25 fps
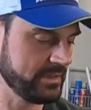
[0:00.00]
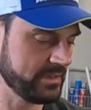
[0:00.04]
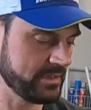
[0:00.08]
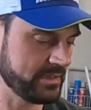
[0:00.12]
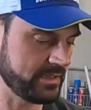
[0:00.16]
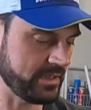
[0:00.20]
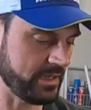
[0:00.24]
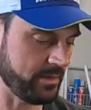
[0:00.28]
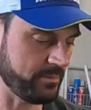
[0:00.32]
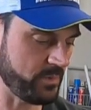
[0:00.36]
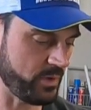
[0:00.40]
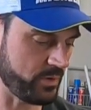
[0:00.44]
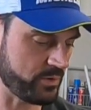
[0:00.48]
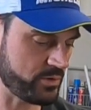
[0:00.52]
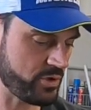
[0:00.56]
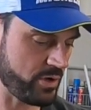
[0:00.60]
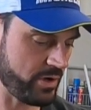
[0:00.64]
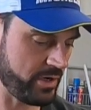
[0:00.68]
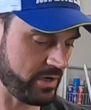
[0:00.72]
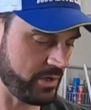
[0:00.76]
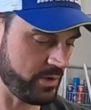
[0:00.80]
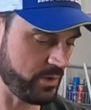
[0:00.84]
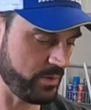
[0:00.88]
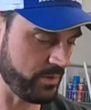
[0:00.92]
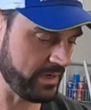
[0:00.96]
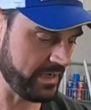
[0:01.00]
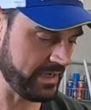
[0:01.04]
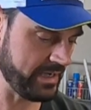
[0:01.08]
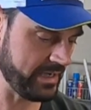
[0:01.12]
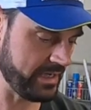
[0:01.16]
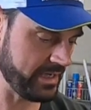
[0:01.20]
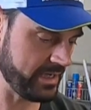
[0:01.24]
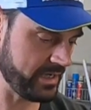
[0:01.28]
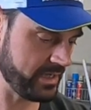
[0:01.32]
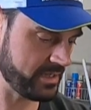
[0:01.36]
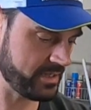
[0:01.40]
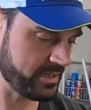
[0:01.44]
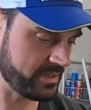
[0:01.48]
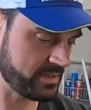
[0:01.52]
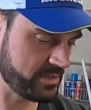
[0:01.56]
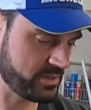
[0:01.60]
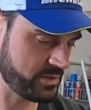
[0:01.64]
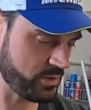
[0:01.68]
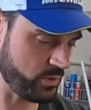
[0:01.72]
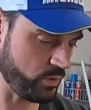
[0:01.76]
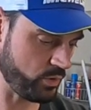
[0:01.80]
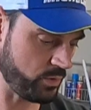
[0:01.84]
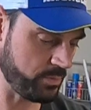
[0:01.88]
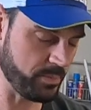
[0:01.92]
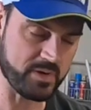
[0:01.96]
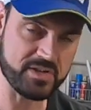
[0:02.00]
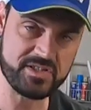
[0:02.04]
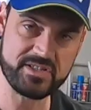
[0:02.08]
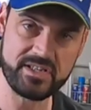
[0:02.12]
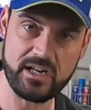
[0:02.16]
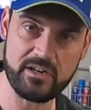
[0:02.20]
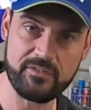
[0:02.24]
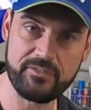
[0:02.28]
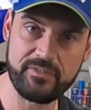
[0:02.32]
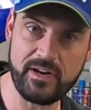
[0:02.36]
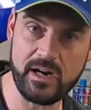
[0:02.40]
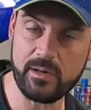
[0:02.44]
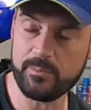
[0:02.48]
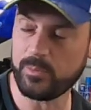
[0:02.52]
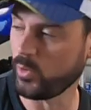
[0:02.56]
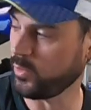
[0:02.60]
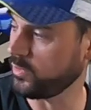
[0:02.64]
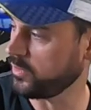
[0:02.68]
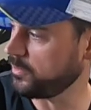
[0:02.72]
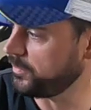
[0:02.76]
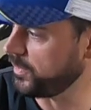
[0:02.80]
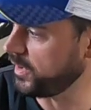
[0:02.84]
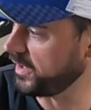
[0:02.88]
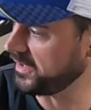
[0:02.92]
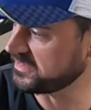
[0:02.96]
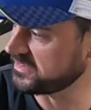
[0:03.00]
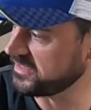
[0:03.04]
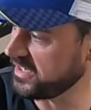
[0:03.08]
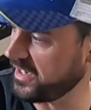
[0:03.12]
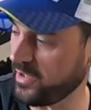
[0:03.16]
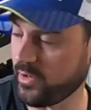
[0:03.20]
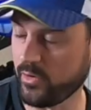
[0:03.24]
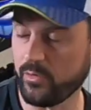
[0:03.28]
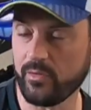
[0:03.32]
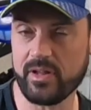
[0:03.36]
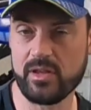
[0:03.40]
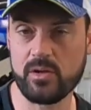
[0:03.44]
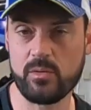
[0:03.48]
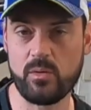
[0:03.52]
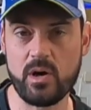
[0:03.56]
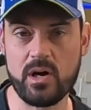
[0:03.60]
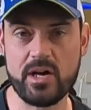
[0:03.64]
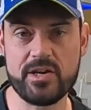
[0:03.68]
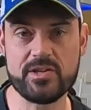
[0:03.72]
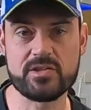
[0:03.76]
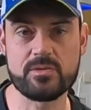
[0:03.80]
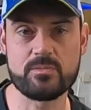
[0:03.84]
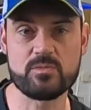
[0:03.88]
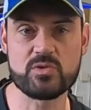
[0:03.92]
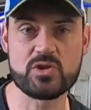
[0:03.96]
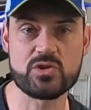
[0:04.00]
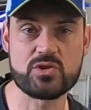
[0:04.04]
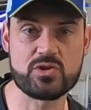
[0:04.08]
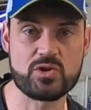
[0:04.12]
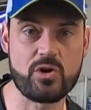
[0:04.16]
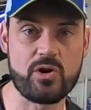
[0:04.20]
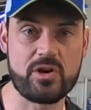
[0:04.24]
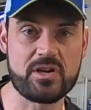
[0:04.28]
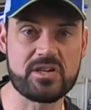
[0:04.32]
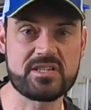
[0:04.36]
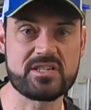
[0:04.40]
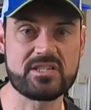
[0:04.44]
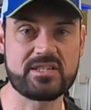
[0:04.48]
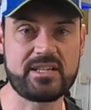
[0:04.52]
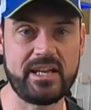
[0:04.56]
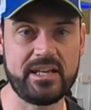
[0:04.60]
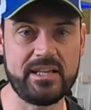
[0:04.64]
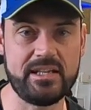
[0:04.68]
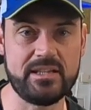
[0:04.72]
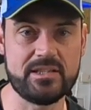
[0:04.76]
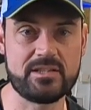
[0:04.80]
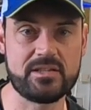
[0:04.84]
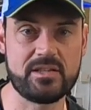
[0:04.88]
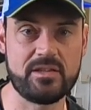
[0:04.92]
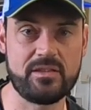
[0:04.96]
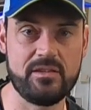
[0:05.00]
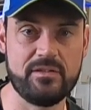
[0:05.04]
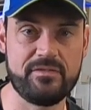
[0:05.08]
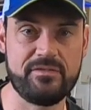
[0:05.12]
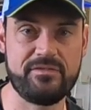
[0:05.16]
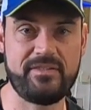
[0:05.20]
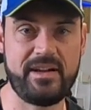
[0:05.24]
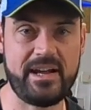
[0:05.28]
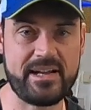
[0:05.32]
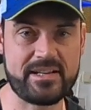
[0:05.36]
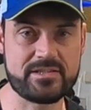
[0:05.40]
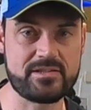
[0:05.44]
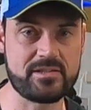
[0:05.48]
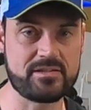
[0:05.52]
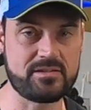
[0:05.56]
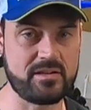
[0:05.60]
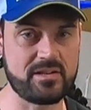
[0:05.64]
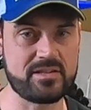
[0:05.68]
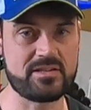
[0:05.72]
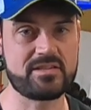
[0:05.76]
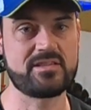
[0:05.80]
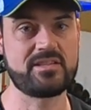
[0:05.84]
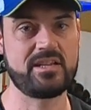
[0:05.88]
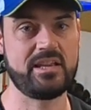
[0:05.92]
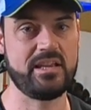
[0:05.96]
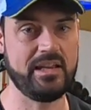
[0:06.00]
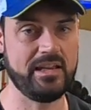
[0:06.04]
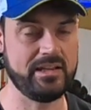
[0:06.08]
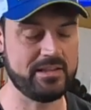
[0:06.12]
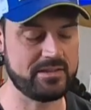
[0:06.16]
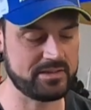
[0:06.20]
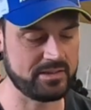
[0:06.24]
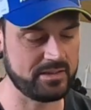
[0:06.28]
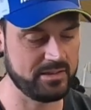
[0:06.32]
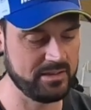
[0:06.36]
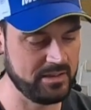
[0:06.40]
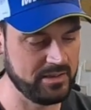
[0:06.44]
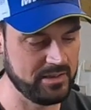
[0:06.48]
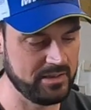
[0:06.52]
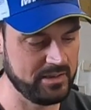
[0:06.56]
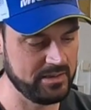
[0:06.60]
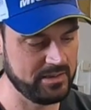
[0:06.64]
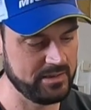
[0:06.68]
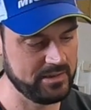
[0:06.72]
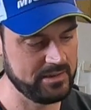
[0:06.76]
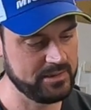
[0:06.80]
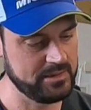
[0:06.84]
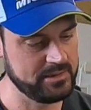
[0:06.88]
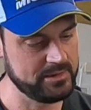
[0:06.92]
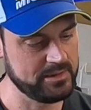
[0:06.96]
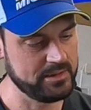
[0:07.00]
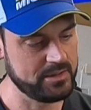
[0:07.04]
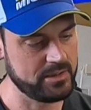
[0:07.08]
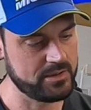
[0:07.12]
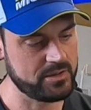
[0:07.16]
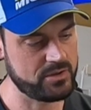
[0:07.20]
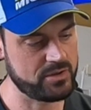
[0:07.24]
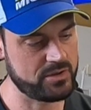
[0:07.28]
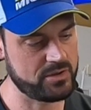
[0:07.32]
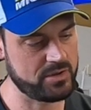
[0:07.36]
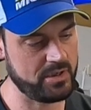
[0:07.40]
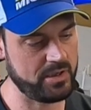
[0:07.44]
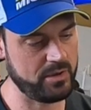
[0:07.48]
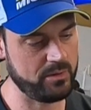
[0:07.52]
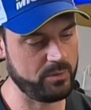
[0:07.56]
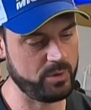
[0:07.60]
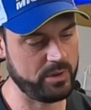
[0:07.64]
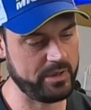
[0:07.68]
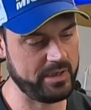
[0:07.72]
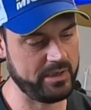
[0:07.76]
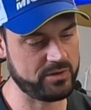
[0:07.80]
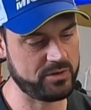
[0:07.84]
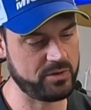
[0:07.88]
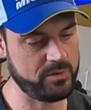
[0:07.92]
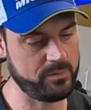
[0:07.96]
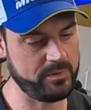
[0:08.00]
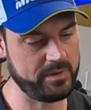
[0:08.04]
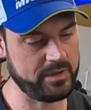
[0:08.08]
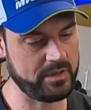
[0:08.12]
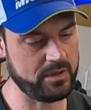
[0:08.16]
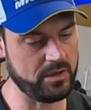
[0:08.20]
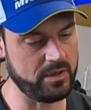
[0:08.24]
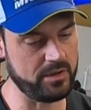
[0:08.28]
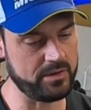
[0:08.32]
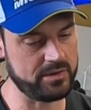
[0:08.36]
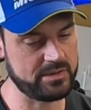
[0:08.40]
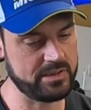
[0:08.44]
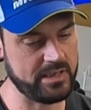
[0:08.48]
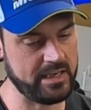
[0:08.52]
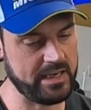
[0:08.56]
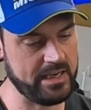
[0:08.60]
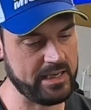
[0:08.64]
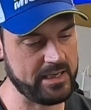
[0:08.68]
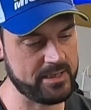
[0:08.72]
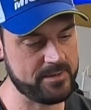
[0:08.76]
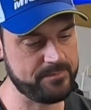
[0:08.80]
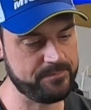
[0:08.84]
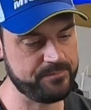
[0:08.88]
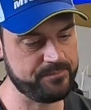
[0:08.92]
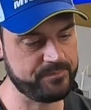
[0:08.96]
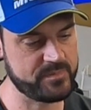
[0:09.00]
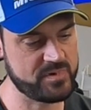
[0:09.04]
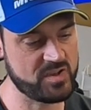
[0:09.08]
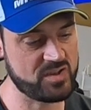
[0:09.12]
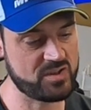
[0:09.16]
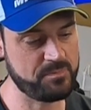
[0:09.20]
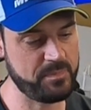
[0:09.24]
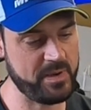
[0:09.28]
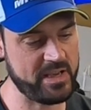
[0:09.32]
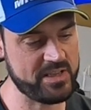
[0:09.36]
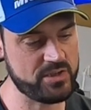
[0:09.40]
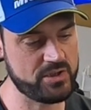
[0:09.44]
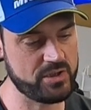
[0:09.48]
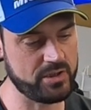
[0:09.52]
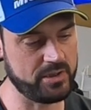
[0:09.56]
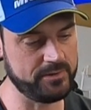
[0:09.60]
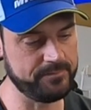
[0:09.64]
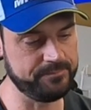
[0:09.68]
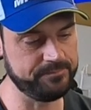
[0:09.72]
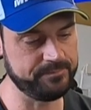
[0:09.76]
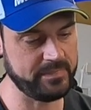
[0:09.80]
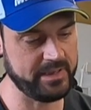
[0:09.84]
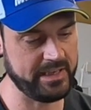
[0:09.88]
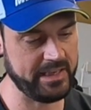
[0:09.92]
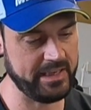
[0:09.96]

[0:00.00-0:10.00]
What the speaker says: So I'm not trying to talk myself up or the bike down or otherwise. I'm just trying to state the facts as I see it. So what else have we got? Suspension.